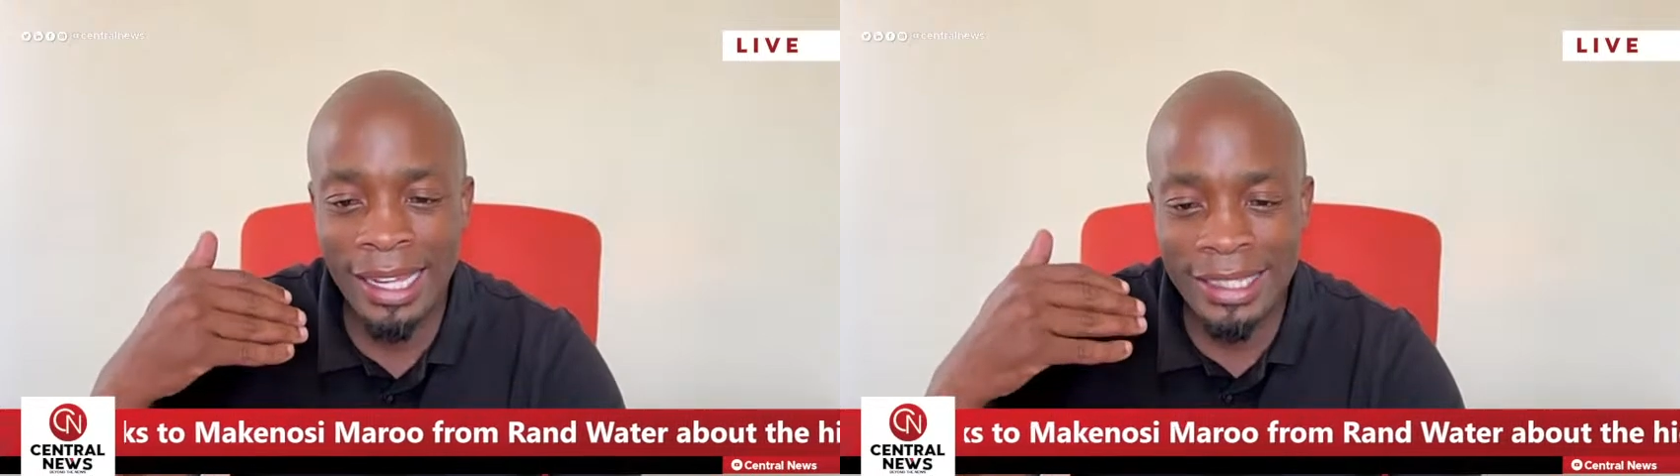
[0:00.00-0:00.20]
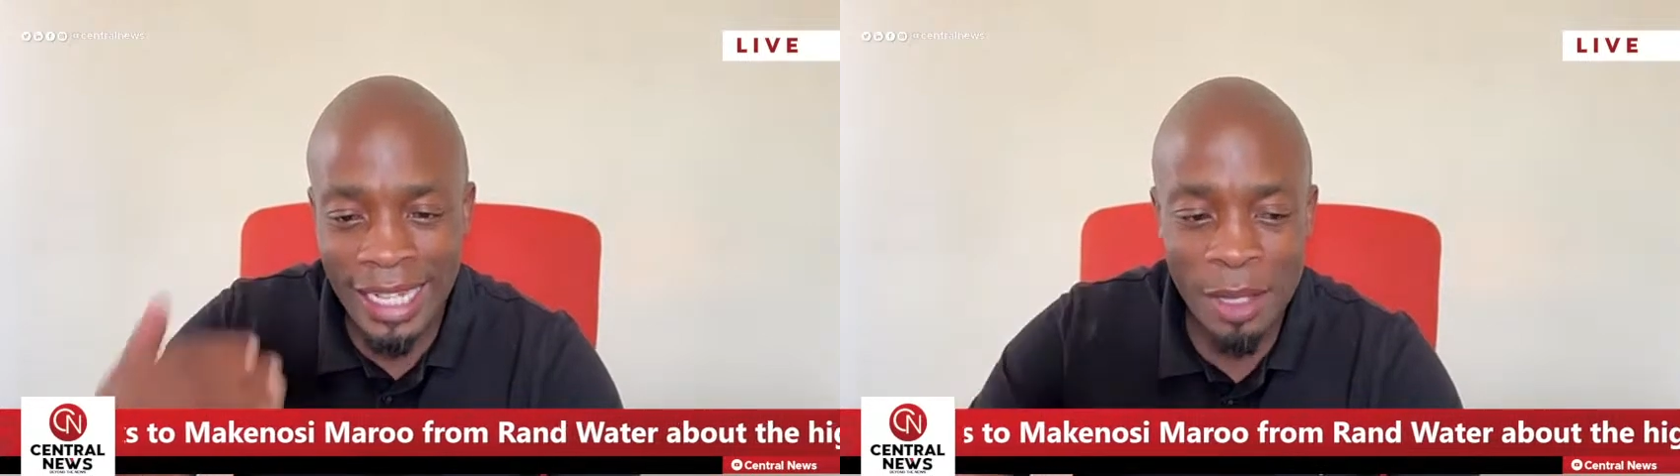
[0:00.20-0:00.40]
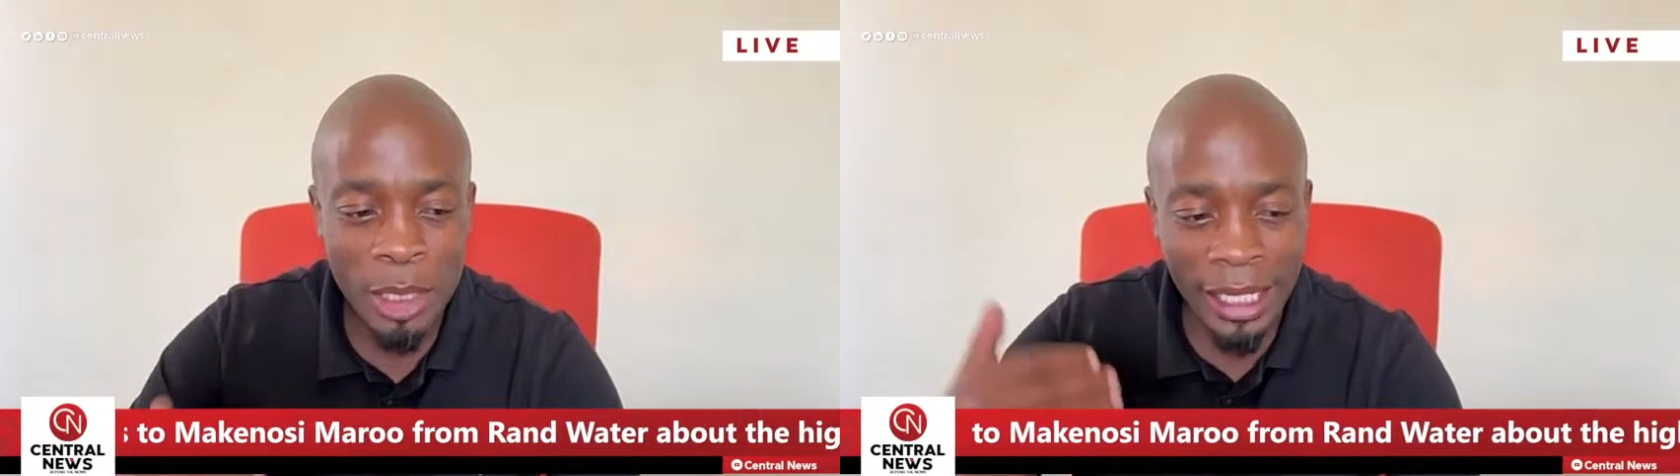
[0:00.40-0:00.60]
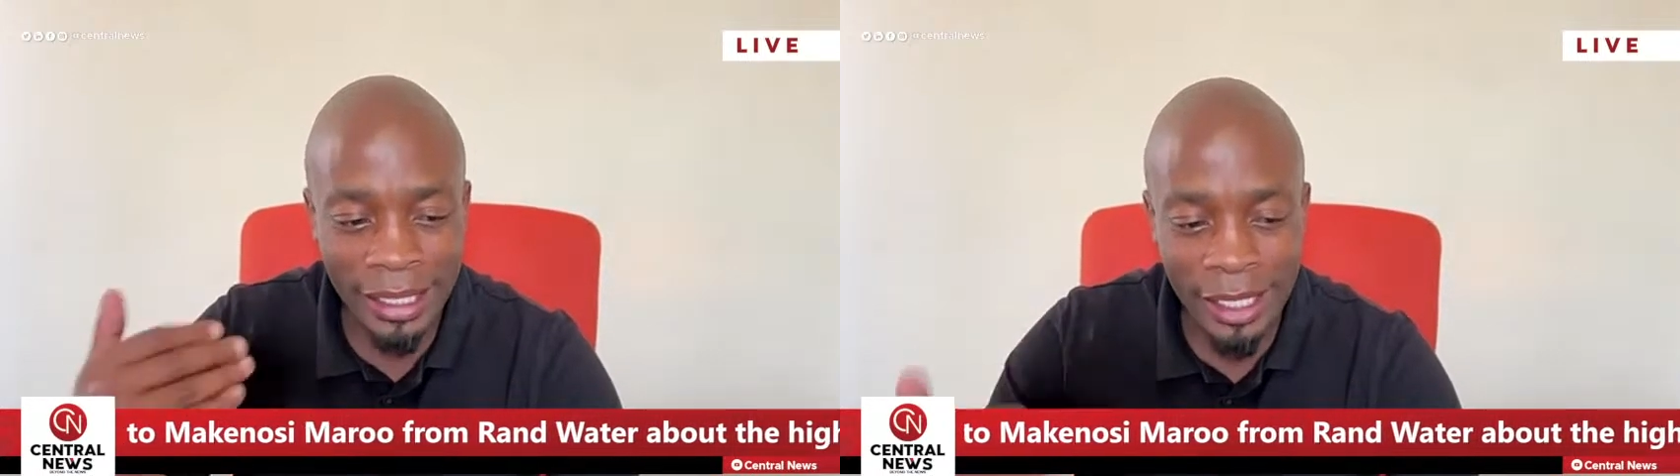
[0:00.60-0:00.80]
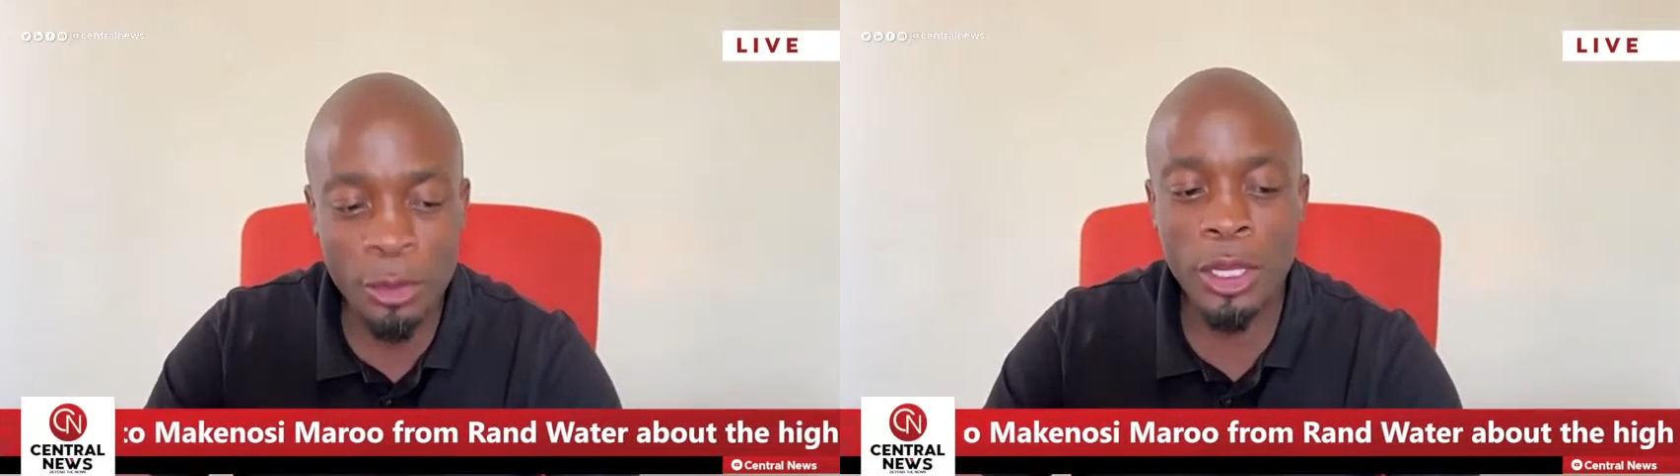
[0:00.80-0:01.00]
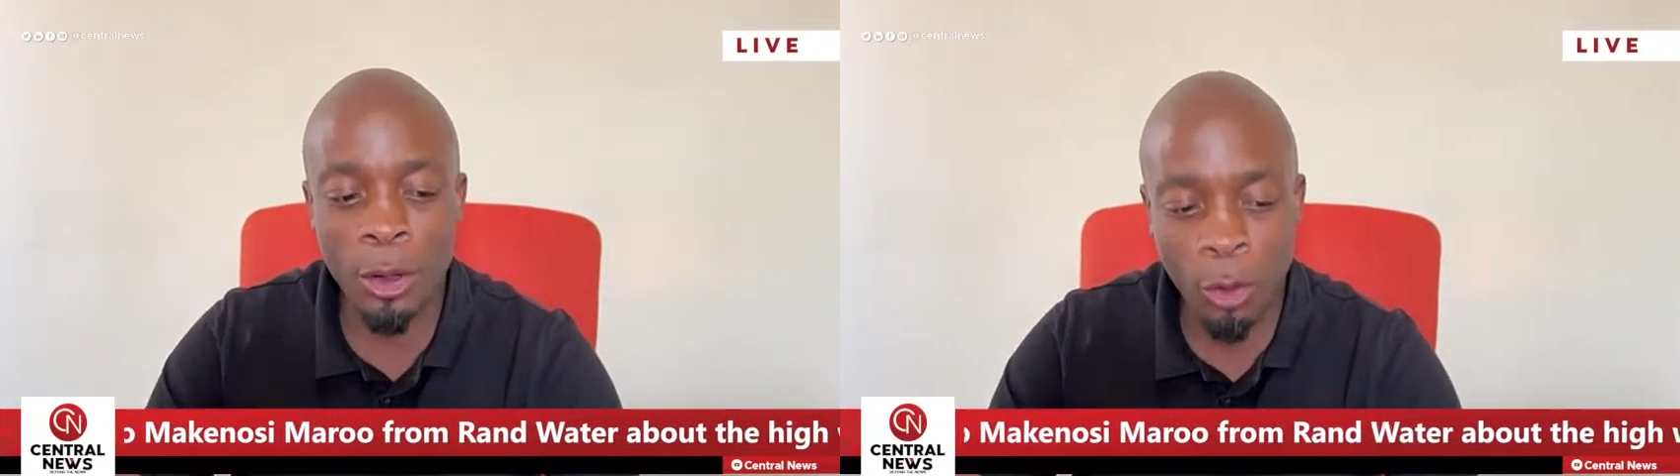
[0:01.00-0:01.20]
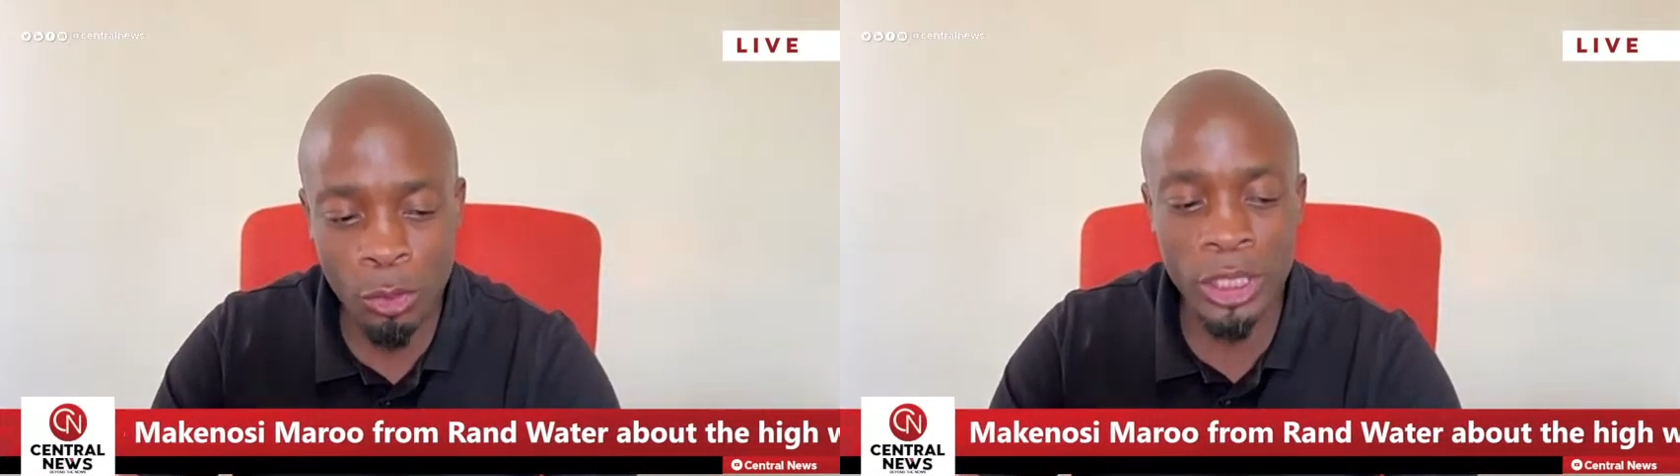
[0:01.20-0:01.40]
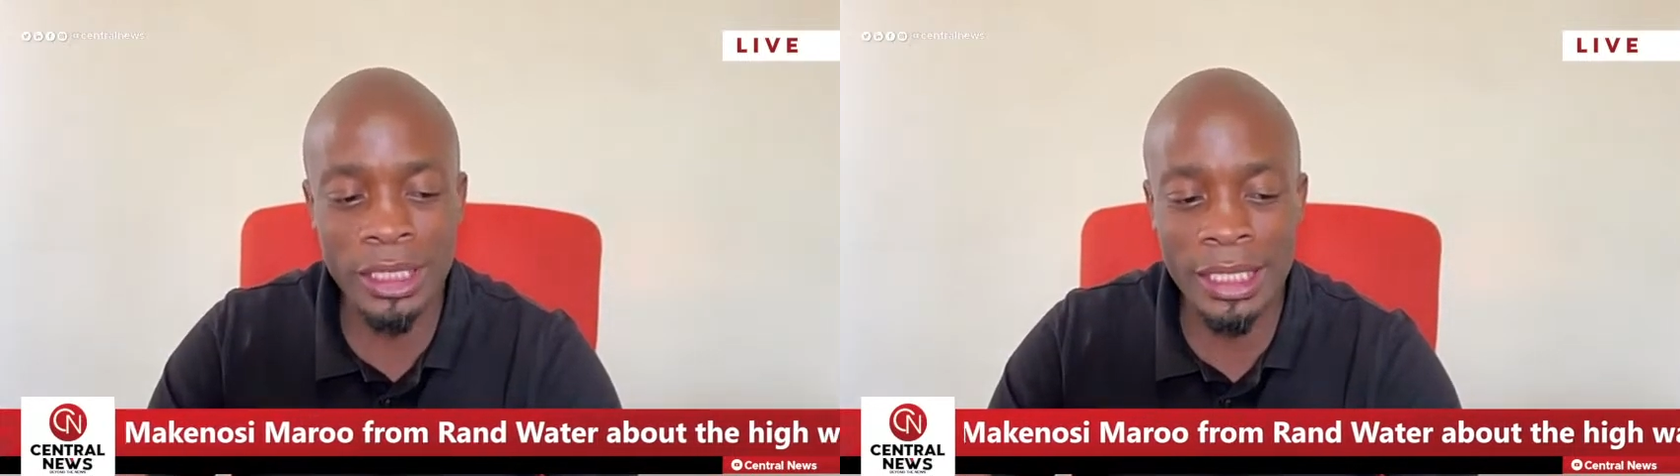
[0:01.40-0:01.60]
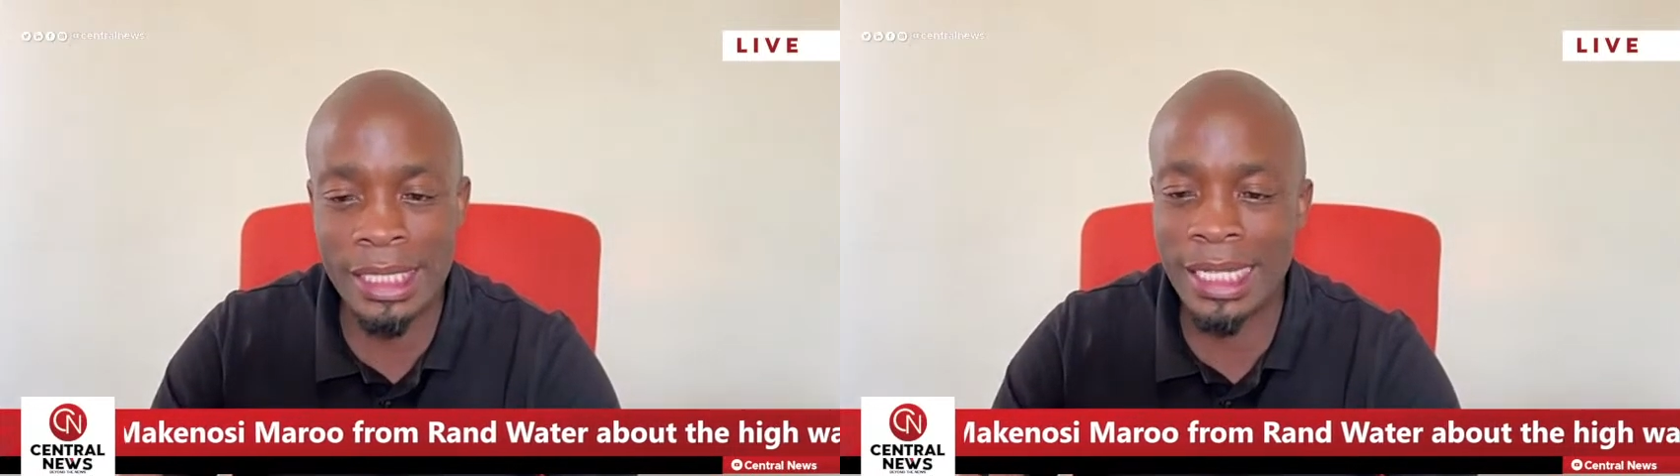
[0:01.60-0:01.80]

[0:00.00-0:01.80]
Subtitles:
time and again with our communities